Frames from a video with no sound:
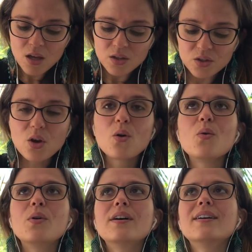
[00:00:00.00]

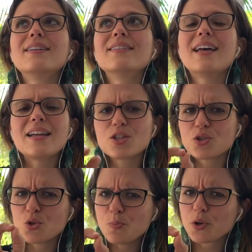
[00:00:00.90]
So that's a
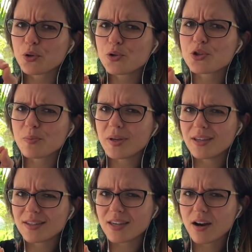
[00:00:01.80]
super crucial
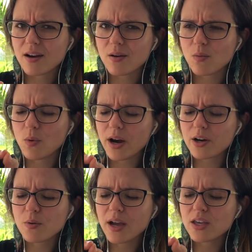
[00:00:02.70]
piece here. Where
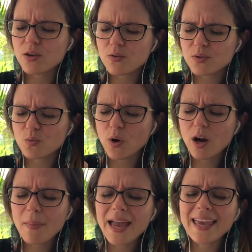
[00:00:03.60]

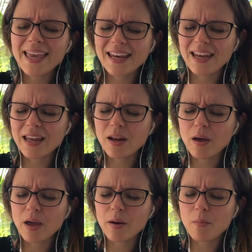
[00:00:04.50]
am I in
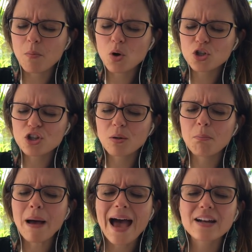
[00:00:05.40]
an emotional
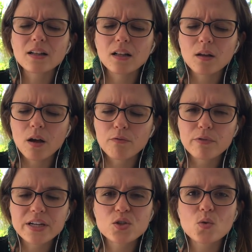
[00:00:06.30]
battle of
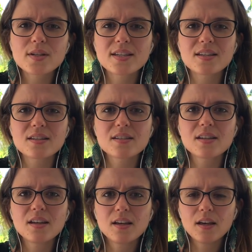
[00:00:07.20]
resources?
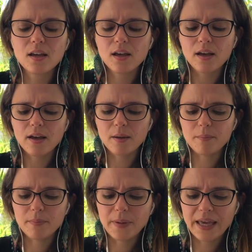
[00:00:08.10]

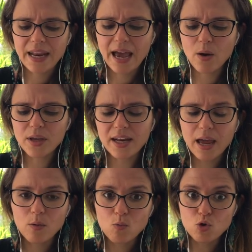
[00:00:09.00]
And how can
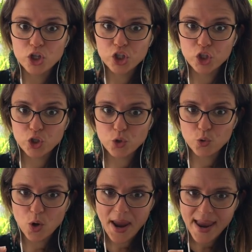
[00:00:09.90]
I
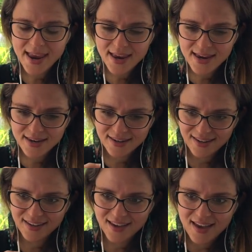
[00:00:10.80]

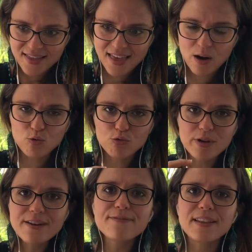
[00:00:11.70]
restrain that
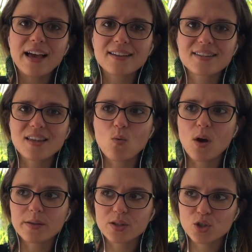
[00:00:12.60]
reflex that
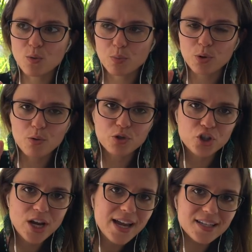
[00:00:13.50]
wants to
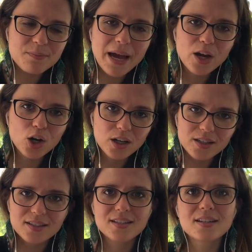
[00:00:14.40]
project my
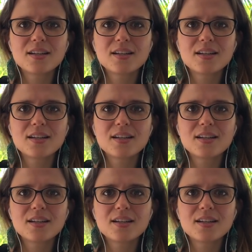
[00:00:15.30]
hurt,